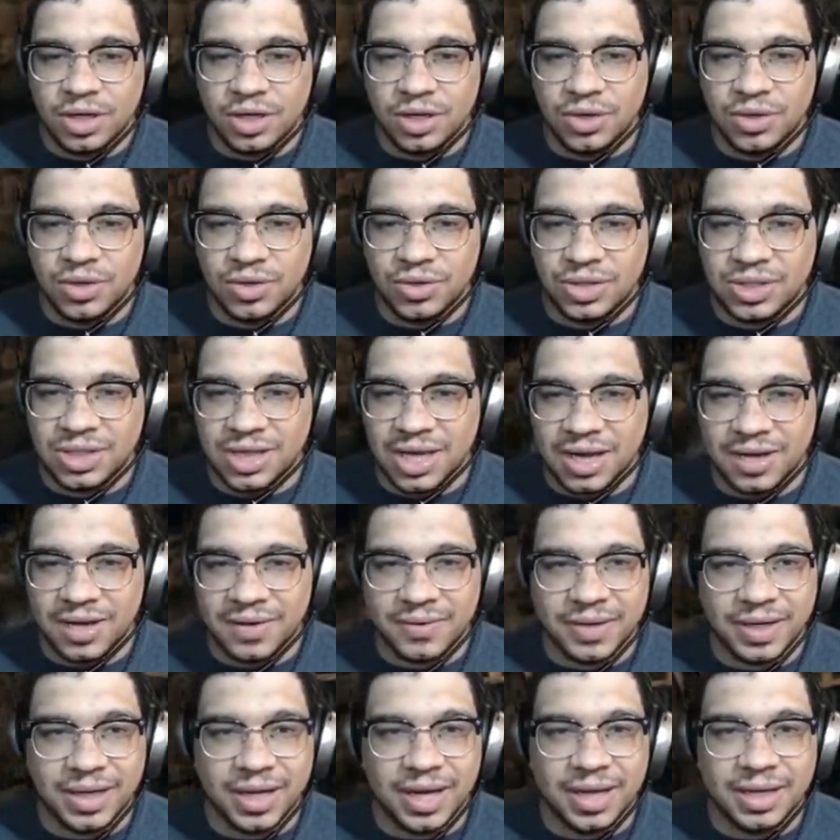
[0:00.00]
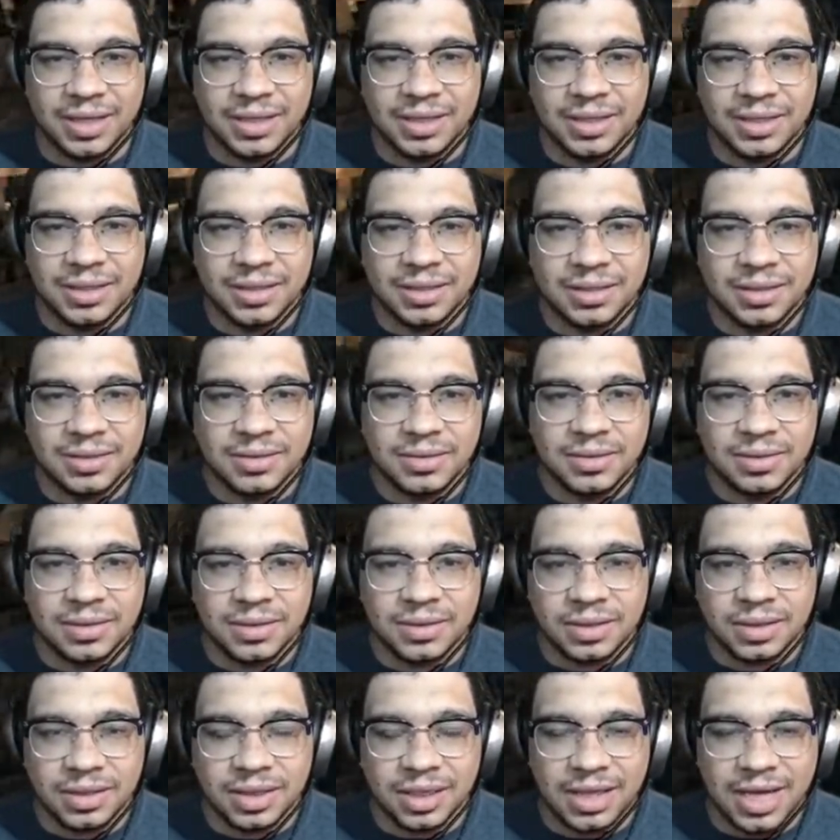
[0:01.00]
you son of a gun.
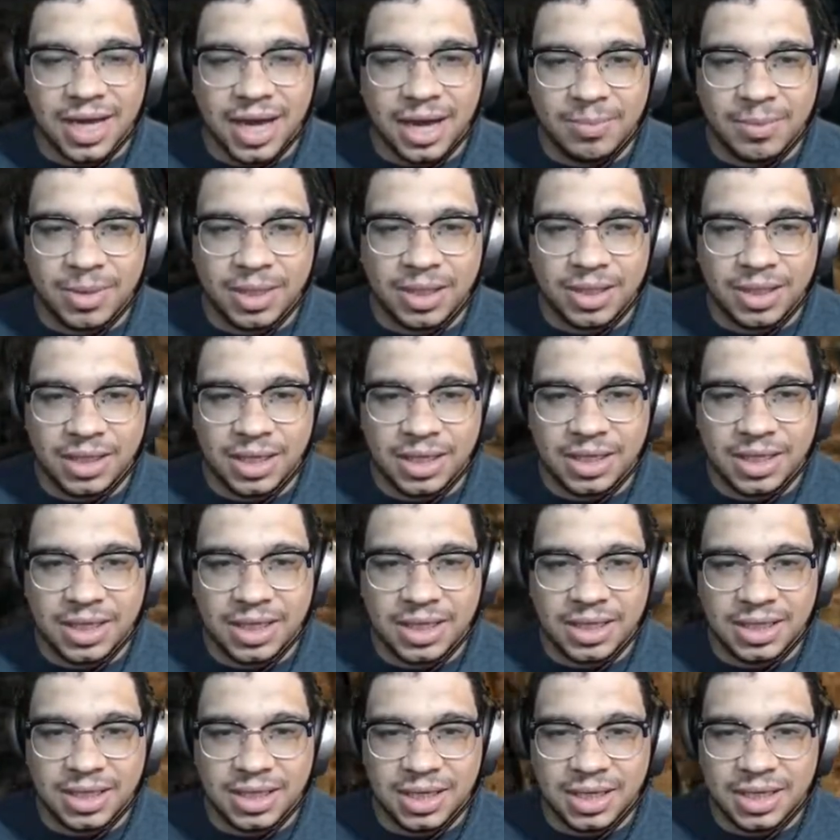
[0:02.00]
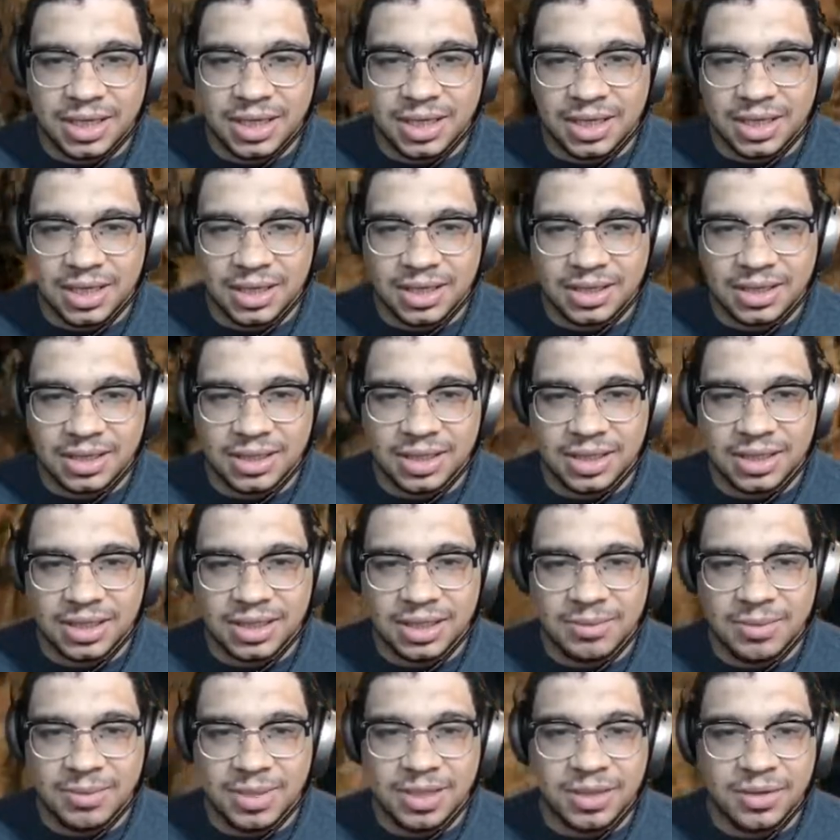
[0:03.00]
You got me. You did you you you
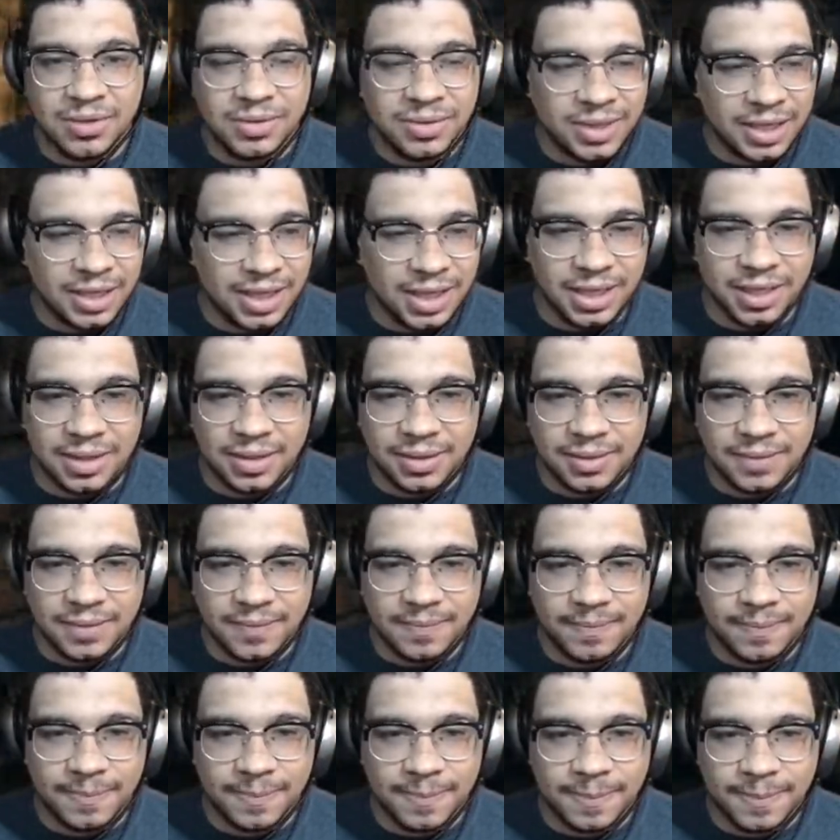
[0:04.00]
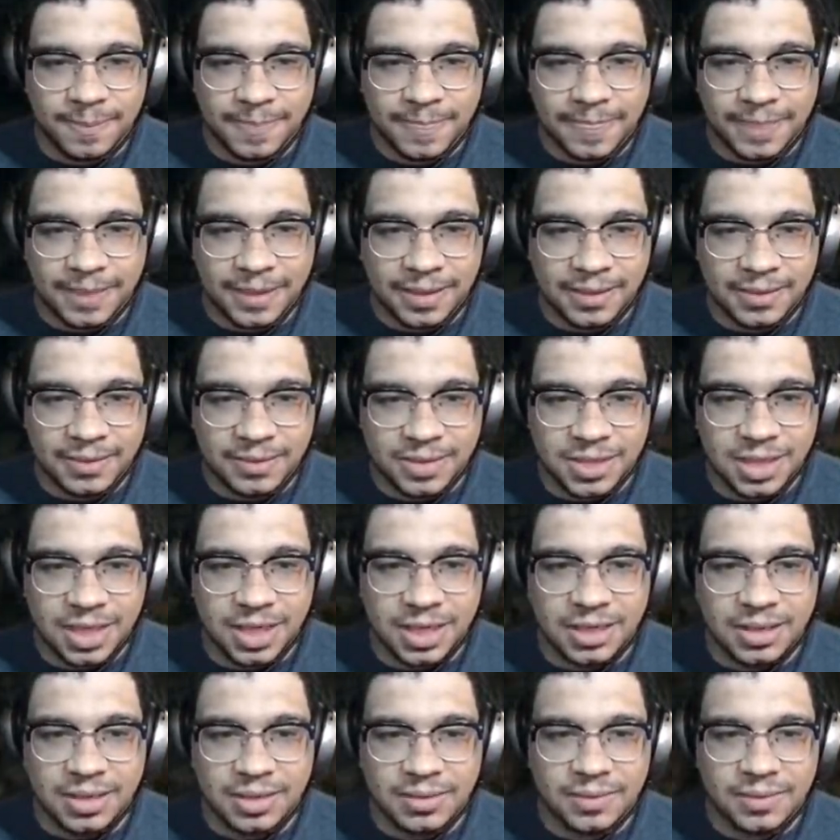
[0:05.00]
dimmadone did it. See ya.